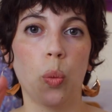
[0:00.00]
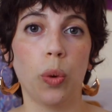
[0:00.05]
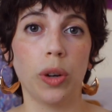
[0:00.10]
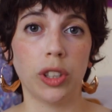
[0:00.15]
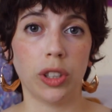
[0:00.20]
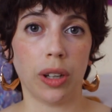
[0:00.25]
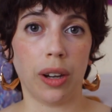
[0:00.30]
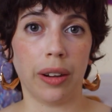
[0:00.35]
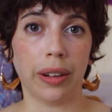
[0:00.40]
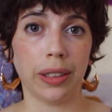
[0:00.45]

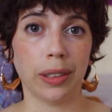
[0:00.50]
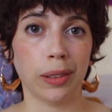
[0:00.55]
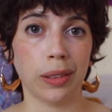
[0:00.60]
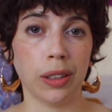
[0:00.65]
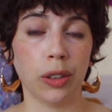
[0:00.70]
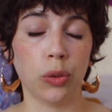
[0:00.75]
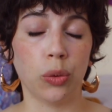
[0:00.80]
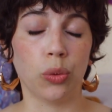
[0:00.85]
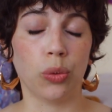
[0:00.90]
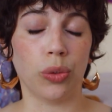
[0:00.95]
Which
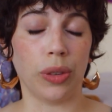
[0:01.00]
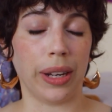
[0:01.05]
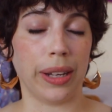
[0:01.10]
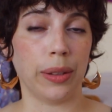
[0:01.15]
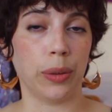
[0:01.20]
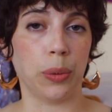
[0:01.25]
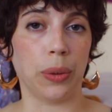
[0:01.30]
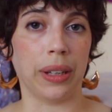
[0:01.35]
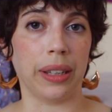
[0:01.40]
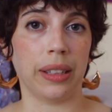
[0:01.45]
honestly, right
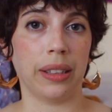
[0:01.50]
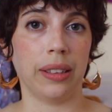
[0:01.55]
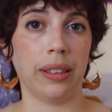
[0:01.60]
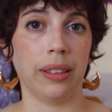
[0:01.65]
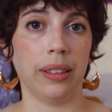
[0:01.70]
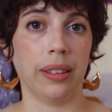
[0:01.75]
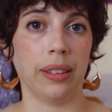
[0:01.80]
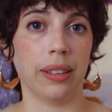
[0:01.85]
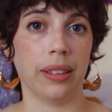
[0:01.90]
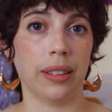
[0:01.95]

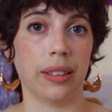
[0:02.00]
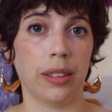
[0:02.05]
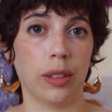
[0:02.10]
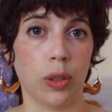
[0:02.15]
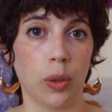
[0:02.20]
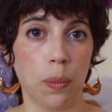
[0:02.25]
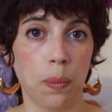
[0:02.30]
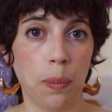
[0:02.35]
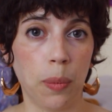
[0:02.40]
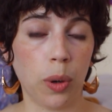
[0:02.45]
away,
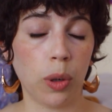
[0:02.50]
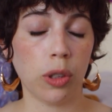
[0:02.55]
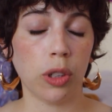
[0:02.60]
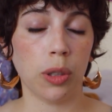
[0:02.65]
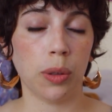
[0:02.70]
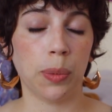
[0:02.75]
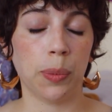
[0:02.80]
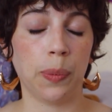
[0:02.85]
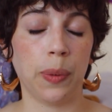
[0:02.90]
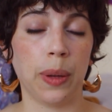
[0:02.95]
to
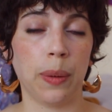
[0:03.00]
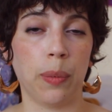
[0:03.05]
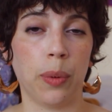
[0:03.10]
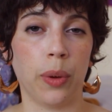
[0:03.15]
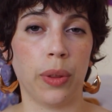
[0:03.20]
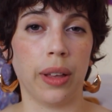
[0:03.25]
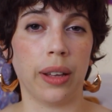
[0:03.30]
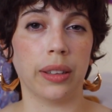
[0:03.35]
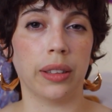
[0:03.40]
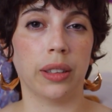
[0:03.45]
most
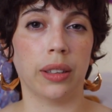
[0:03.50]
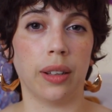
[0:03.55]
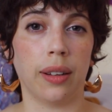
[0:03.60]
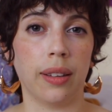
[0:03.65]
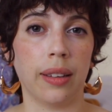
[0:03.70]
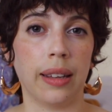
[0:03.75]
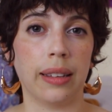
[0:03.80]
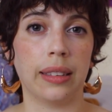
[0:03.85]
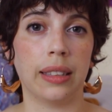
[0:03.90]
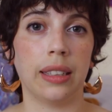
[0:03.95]
people that saw
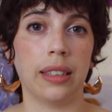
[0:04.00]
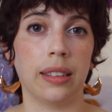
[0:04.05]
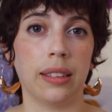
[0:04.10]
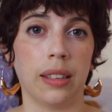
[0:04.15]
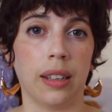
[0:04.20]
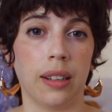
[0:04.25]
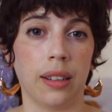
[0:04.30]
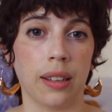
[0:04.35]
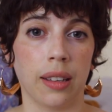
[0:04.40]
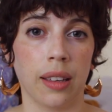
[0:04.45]
that
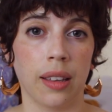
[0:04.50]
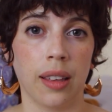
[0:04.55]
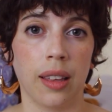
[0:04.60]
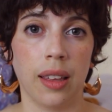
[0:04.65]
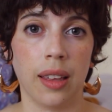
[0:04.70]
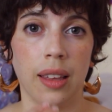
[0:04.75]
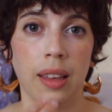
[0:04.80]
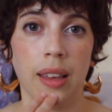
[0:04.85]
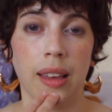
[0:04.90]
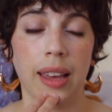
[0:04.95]
TikTok,
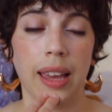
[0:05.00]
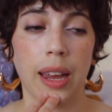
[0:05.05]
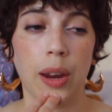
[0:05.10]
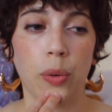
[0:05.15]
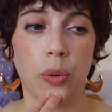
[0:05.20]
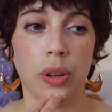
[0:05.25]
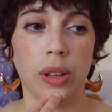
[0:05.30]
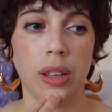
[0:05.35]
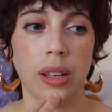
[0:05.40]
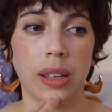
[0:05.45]
it
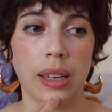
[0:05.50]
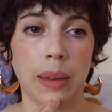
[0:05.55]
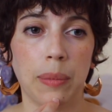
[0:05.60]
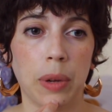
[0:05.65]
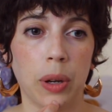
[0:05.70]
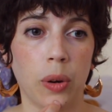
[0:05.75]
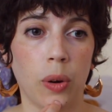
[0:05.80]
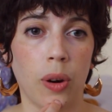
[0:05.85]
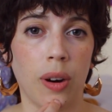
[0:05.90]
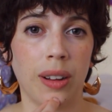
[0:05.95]
really came
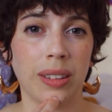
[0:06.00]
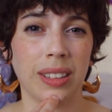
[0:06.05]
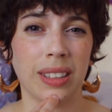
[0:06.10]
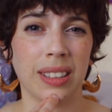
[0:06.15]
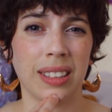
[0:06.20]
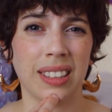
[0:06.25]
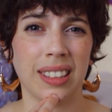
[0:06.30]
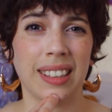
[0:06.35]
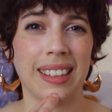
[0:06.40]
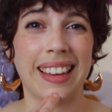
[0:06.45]
across
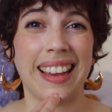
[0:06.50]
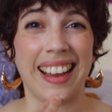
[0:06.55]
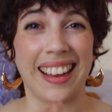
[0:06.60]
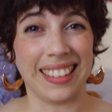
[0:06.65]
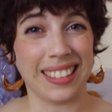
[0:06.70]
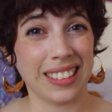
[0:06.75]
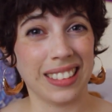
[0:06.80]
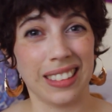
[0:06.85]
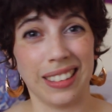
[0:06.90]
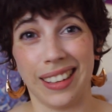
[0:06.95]
as
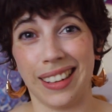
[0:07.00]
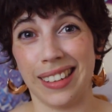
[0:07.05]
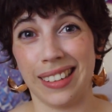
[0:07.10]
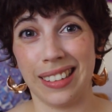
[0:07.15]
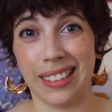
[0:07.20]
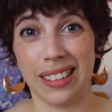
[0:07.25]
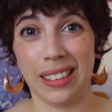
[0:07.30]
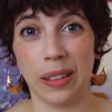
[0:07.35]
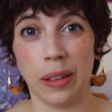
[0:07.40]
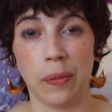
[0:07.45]

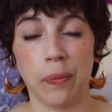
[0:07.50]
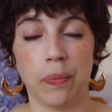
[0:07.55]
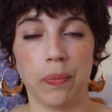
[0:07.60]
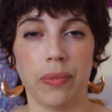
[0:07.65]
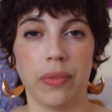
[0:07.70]
gaslighting,